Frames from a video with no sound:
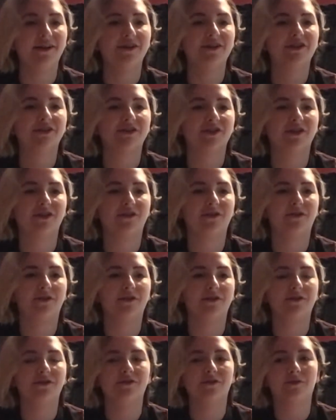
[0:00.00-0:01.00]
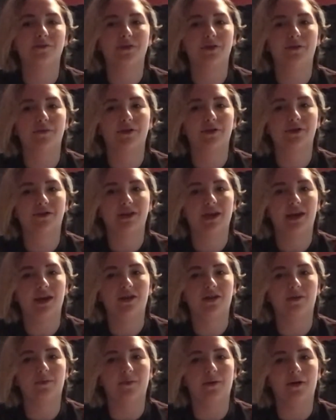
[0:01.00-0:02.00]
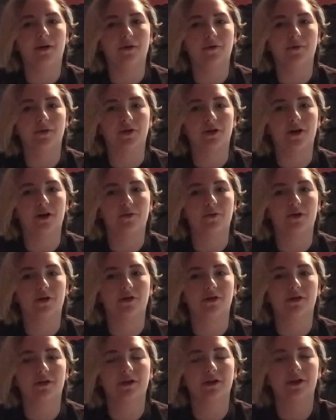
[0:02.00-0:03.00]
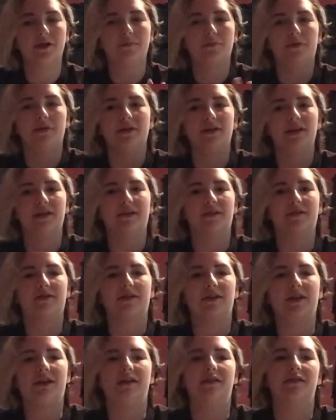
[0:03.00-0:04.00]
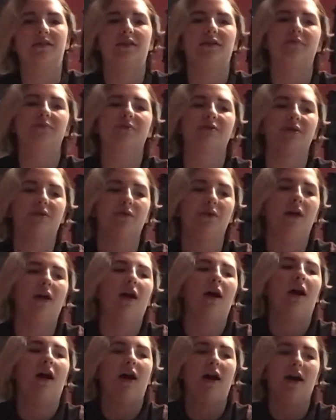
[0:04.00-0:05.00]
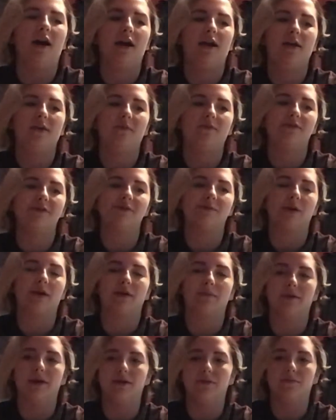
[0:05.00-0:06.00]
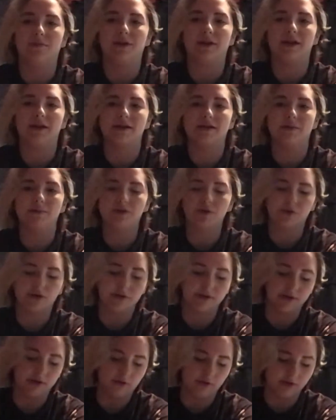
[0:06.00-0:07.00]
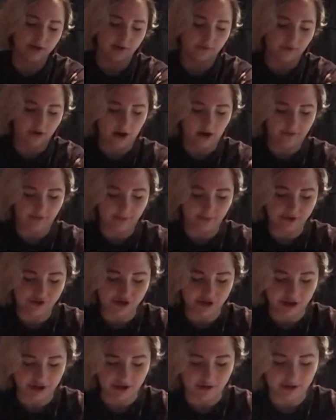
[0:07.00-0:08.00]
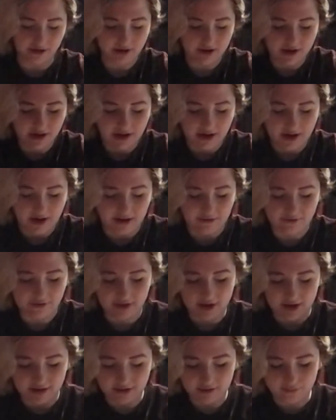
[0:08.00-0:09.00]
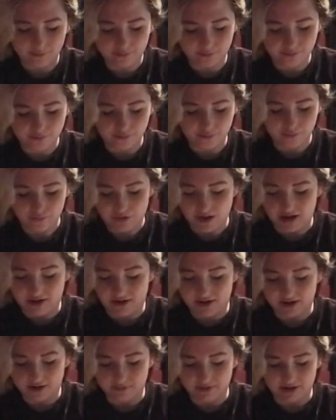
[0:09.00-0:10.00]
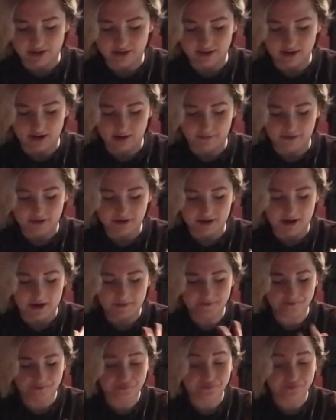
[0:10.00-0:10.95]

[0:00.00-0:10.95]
So you don't really want to take your mug with hot water and like put it in there to heat it up. So I just recommend bringing some sort of single serve coffee machine if you're anything like me and think about that.